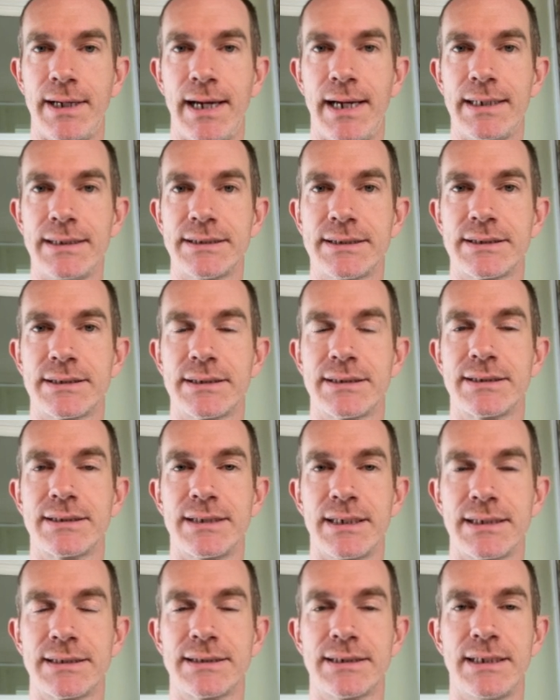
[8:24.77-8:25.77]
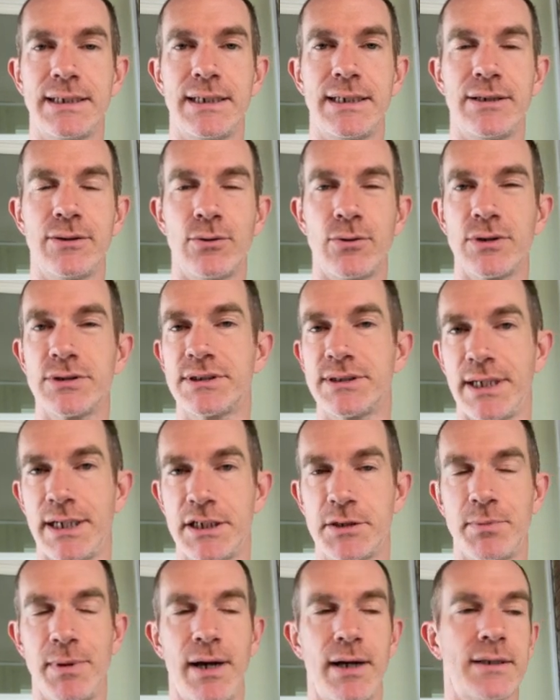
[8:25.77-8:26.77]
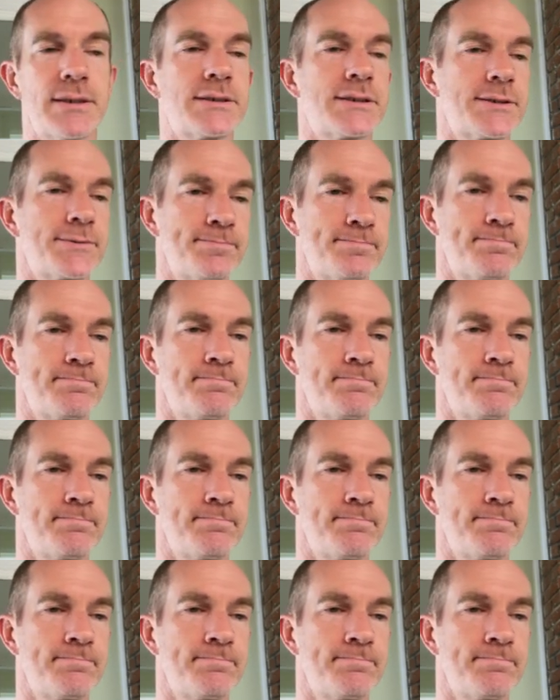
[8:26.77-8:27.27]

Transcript: S16 or stage box.